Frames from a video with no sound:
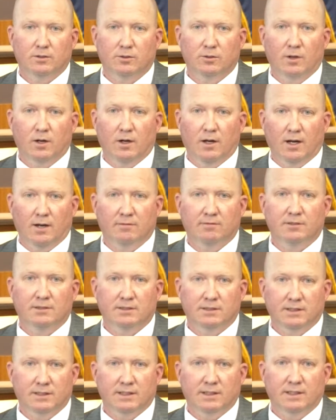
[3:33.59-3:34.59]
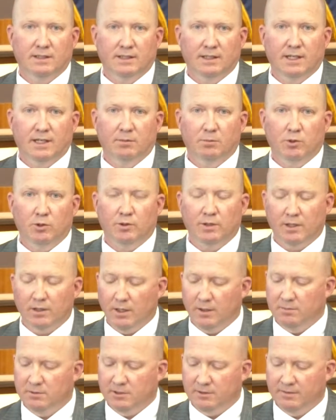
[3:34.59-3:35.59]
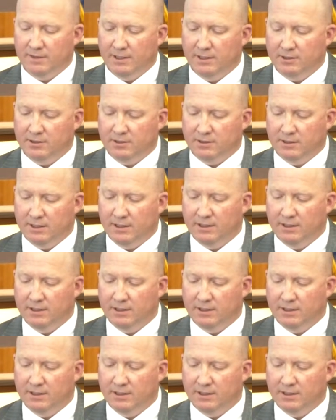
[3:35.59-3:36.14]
to our office that contain both their observations